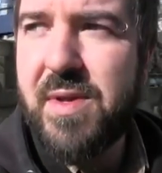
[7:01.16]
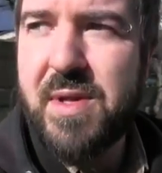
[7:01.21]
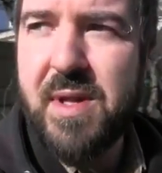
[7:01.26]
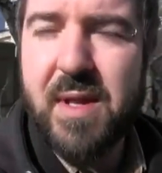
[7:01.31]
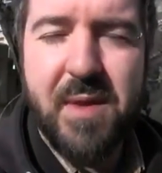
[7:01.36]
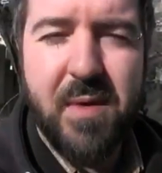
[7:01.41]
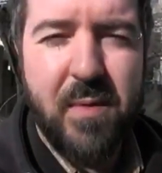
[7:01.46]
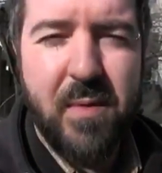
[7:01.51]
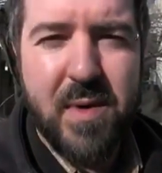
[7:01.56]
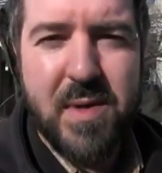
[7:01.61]

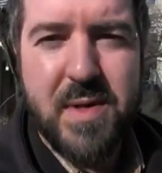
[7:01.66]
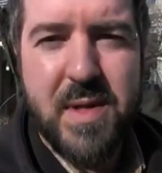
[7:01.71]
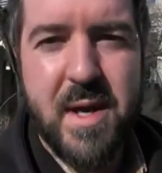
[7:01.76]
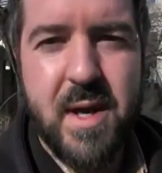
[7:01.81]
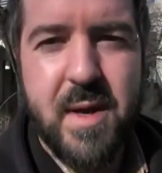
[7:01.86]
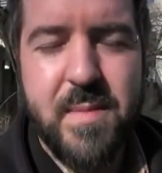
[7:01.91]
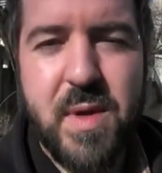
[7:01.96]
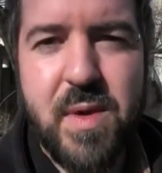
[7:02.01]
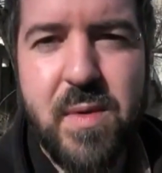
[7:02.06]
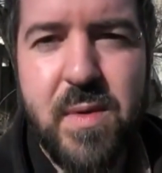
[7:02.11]
said they were set
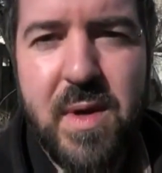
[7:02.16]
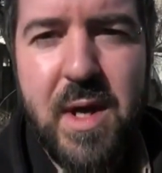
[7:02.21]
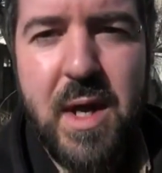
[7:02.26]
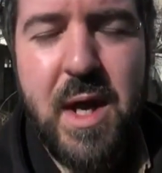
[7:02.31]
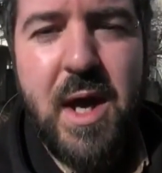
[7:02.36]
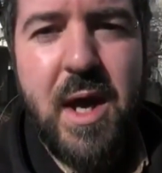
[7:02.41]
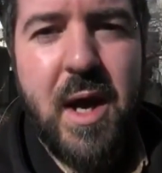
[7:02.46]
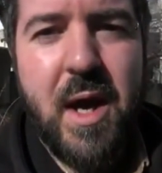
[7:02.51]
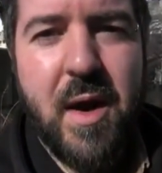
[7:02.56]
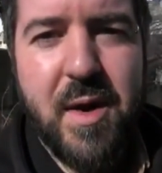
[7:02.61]
up. You
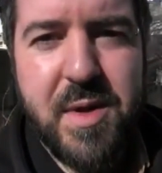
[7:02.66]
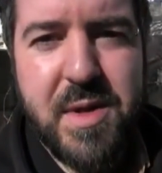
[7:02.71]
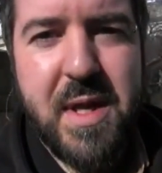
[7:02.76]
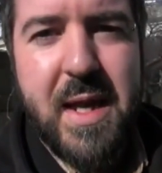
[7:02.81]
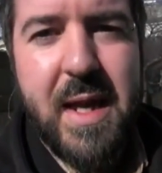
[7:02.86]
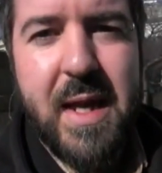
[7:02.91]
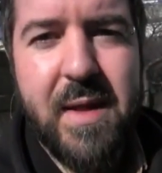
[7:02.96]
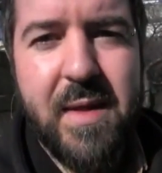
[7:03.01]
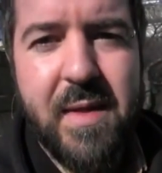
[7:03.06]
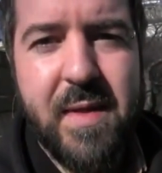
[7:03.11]
are
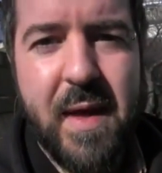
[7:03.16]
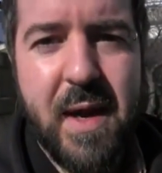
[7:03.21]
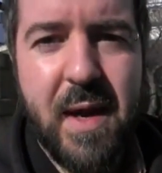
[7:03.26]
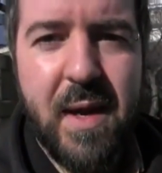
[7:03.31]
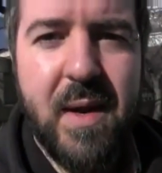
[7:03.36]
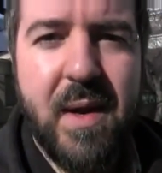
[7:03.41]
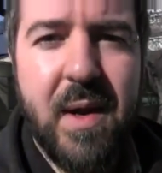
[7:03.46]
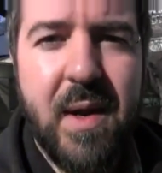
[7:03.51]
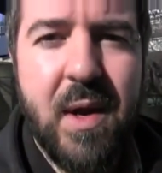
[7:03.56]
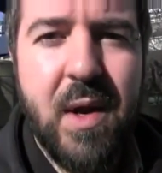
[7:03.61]
saying
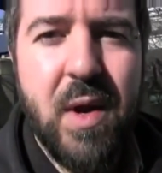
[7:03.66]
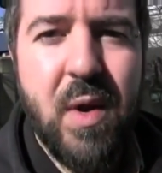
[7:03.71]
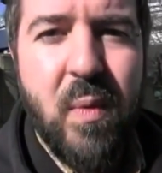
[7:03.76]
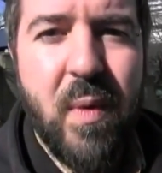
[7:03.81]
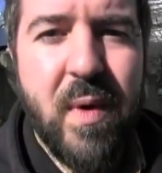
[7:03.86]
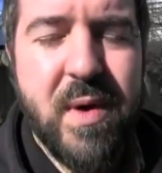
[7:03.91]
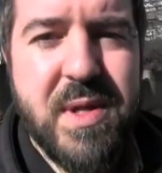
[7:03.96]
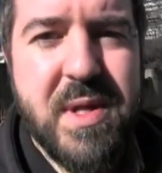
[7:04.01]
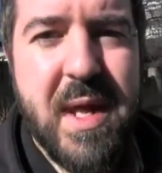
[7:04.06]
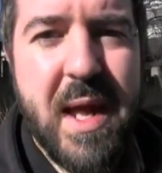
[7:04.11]
they
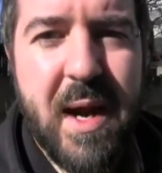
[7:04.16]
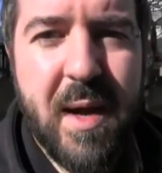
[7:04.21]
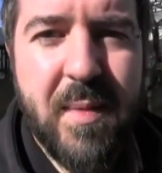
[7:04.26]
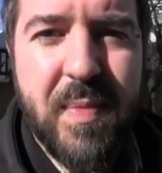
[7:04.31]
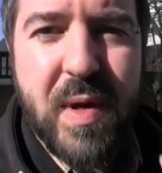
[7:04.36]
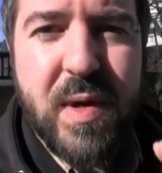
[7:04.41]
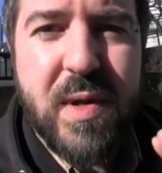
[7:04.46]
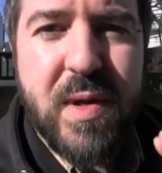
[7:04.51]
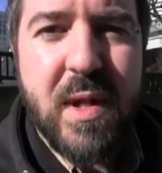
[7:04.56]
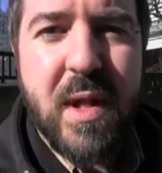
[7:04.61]
were set
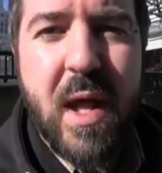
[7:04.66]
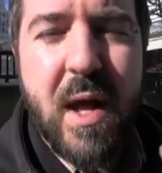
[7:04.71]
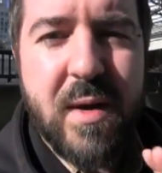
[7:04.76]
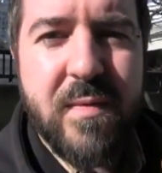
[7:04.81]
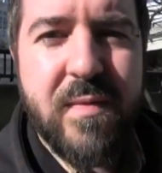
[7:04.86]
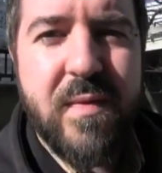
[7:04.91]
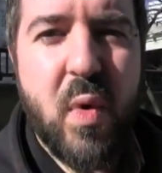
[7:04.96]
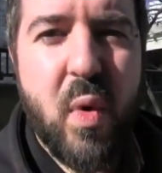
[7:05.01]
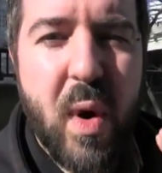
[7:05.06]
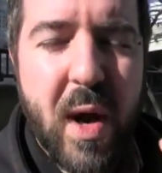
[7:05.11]
up. There's a lot
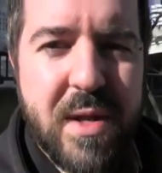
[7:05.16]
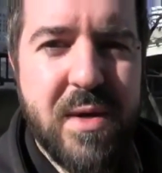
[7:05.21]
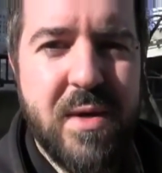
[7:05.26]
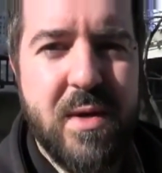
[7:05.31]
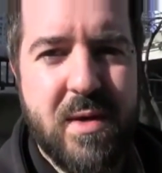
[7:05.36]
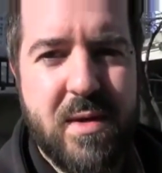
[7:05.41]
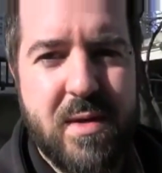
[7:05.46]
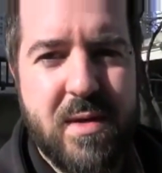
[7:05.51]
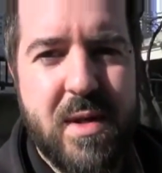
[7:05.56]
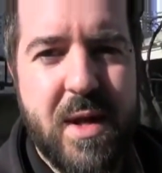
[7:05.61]
of
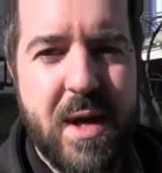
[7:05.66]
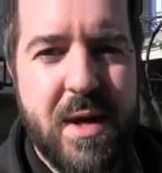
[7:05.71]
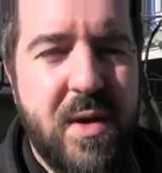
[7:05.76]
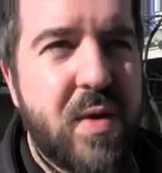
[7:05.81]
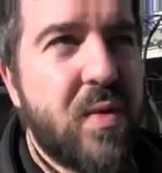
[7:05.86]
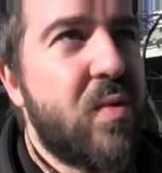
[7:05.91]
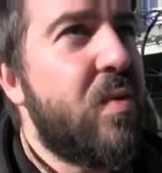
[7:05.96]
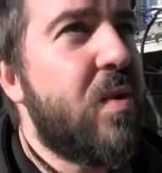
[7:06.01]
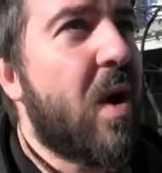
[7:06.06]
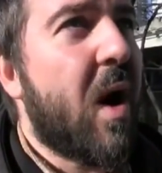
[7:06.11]
questions that
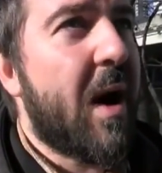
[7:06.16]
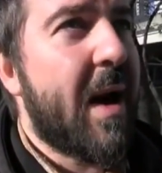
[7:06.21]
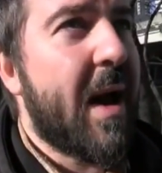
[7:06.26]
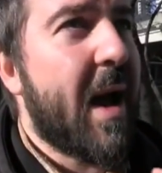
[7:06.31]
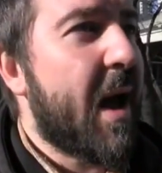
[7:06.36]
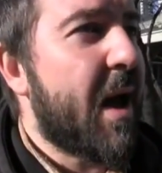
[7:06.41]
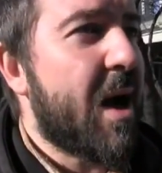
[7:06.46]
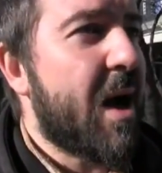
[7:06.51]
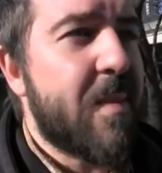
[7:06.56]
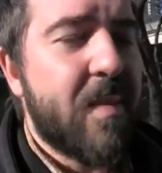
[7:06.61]
do not
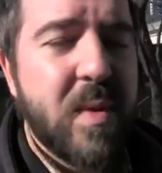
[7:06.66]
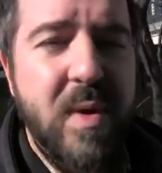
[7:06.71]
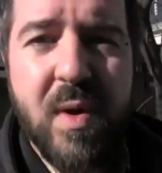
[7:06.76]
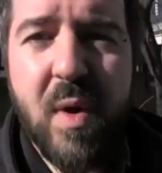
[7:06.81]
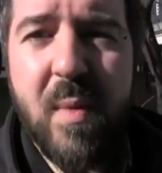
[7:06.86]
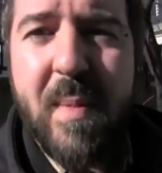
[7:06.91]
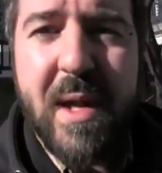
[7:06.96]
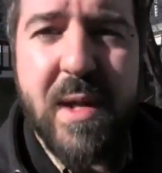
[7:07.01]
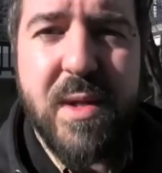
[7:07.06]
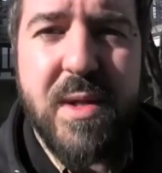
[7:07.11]
add up and
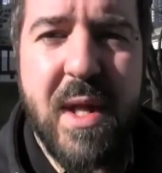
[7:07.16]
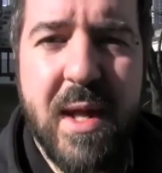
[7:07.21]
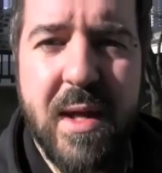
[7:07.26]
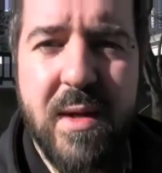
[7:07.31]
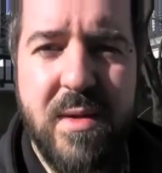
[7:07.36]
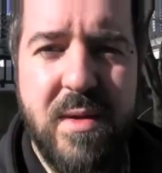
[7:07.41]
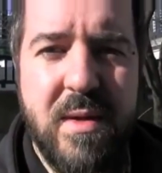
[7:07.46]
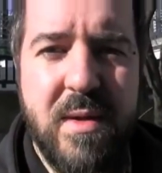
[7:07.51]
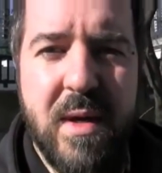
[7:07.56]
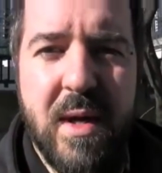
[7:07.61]
don't make
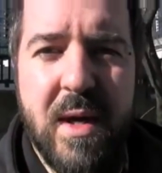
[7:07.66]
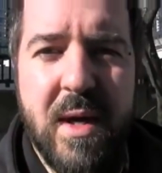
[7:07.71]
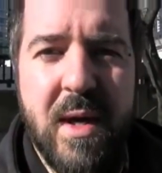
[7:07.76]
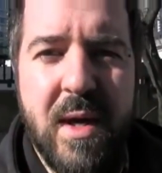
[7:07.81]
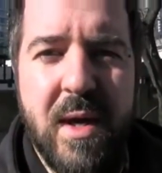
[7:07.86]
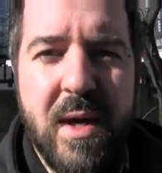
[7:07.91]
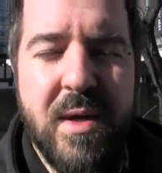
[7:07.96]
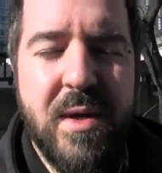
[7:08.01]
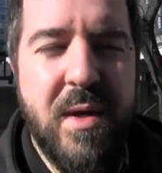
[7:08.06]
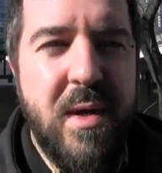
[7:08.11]
sense."
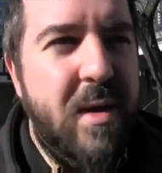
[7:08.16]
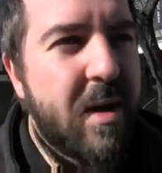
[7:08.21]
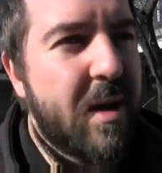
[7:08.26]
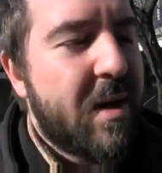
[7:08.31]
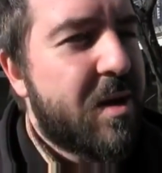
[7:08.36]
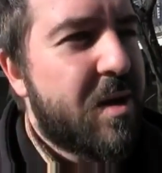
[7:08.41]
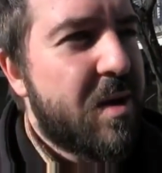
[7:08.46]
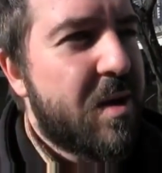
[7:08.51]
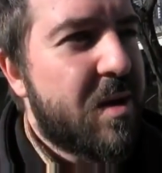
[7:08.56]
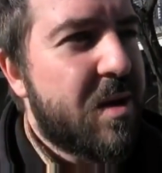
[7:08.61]

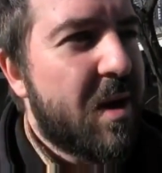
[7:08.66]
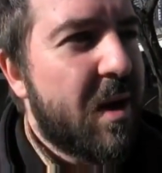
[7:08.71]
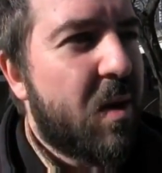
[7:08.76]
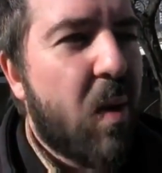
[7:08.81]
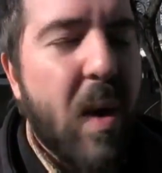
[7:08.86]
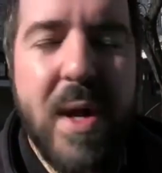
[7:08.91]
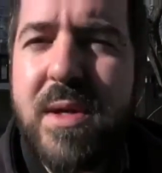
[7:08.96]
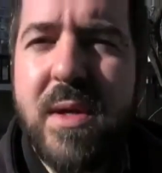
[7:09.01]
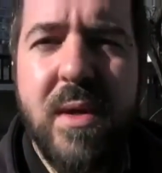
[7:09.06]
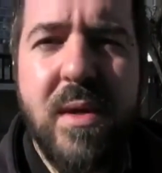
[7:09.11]
She said,
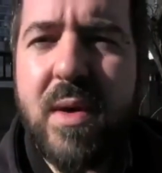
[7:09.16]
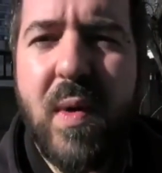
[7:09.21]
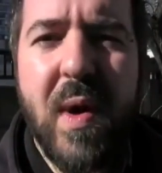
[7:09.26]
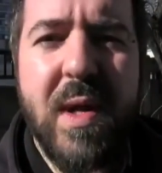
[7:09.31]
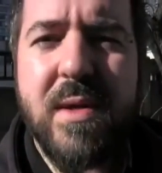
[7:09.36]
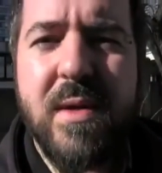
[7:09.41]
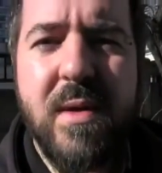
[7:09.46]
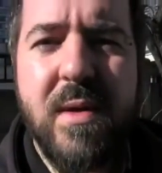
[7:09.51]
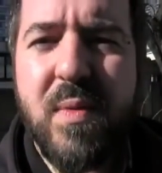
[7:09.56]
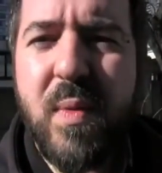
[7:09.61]
questions,
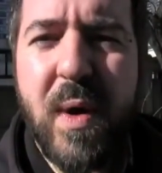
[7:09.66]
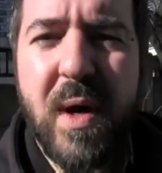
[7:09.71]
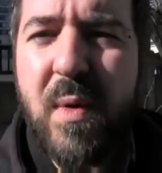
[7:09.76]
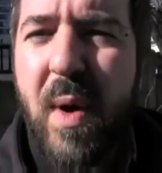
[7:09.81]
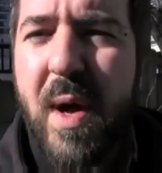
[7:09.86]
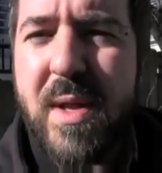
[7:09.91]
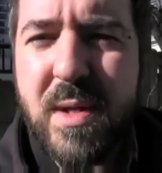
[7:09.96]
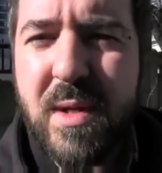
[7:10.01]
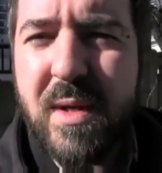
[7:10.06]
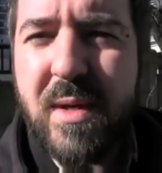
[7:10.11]
what
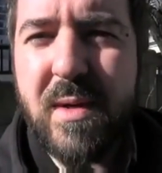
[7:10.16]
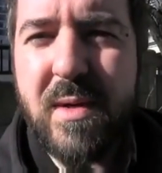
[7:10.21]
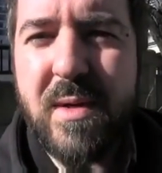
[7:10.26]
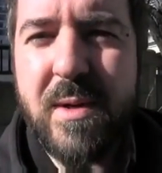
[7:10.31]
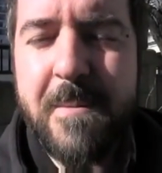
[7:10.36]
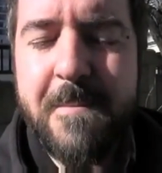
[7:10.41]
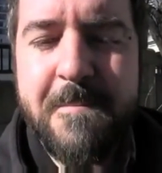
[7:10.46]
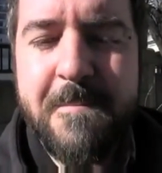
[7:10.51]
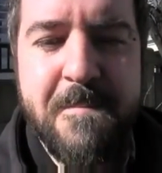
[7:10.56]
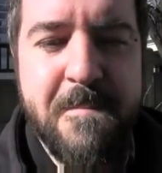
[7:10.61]
questions?"